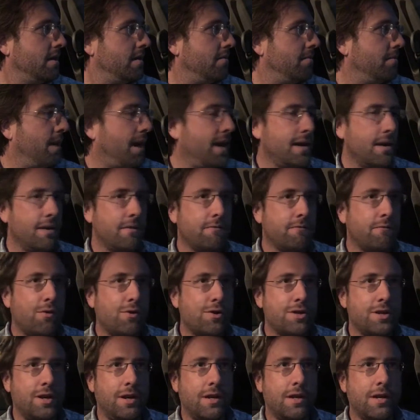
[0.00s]
might
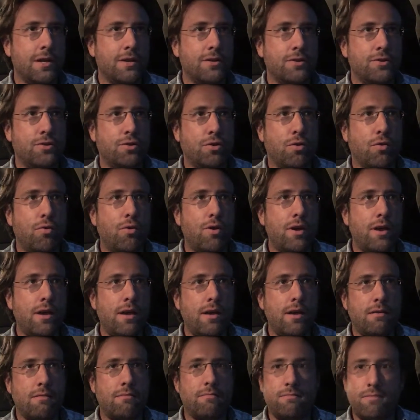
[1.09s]
unfortunately enjoy